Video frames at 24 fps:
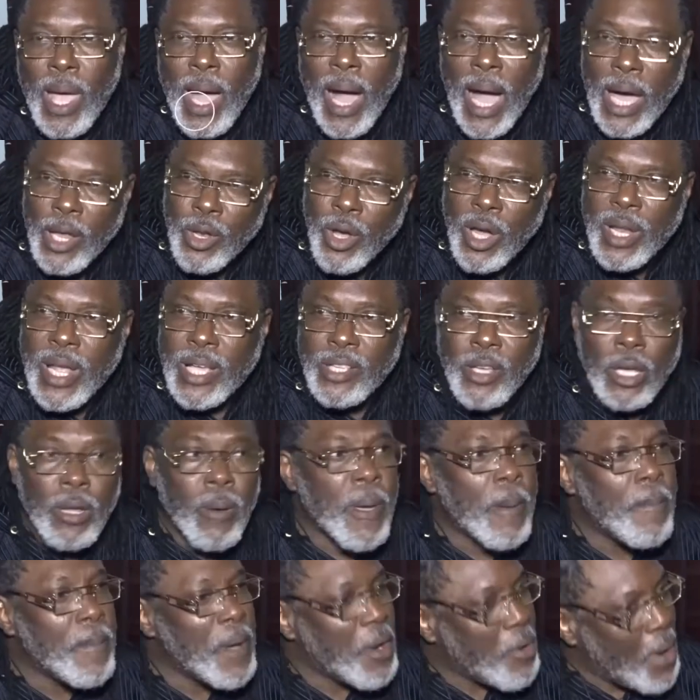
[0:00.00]
I know there's going
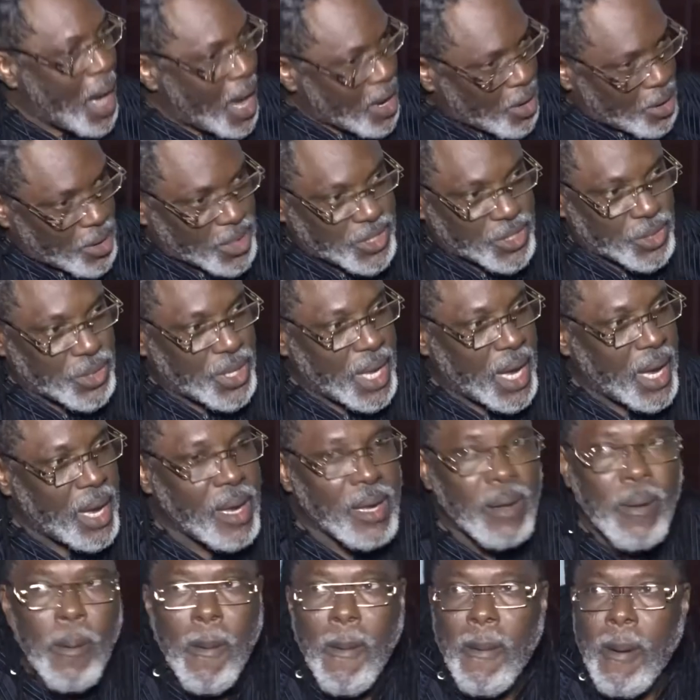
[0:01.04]
to be miracle today.
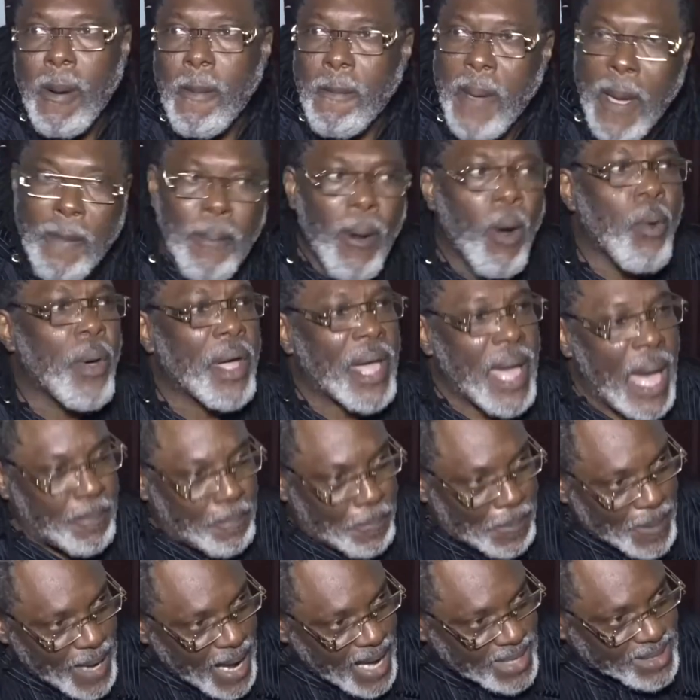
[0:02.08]
People will get
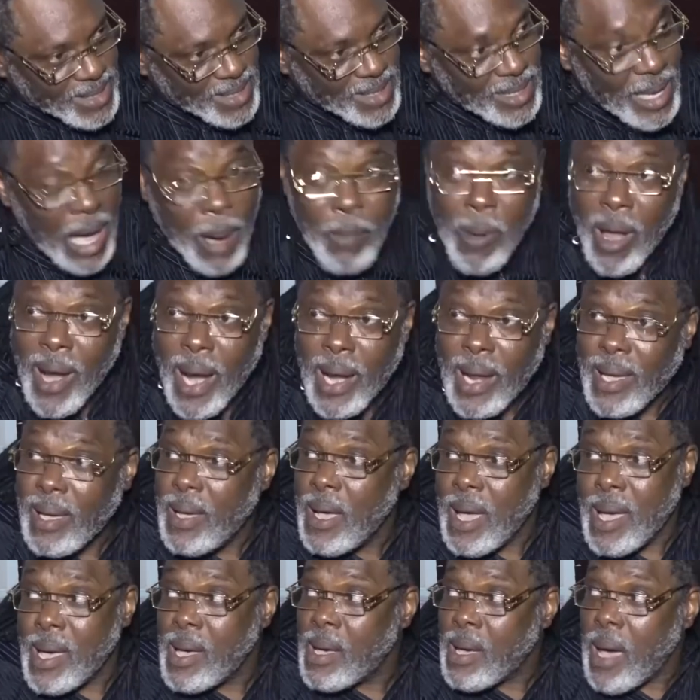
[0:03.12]
blessed. I'm already,
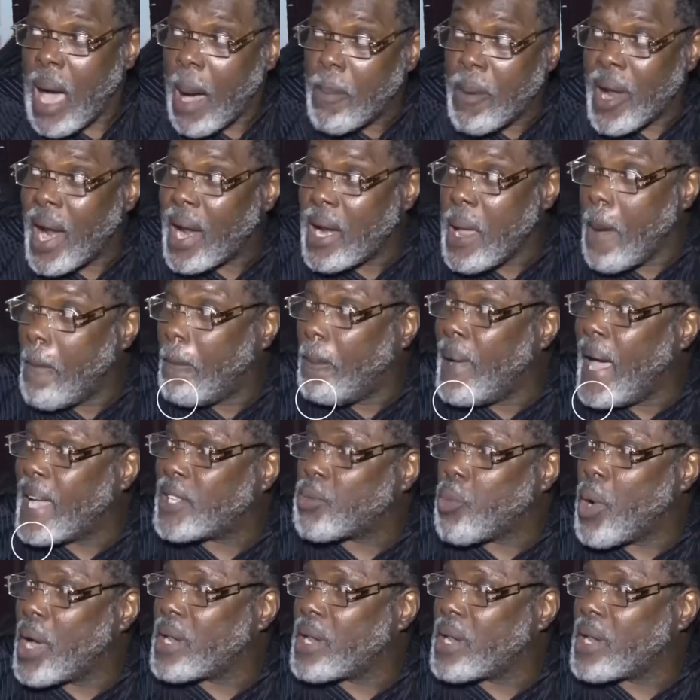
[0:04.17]
I'm already blessed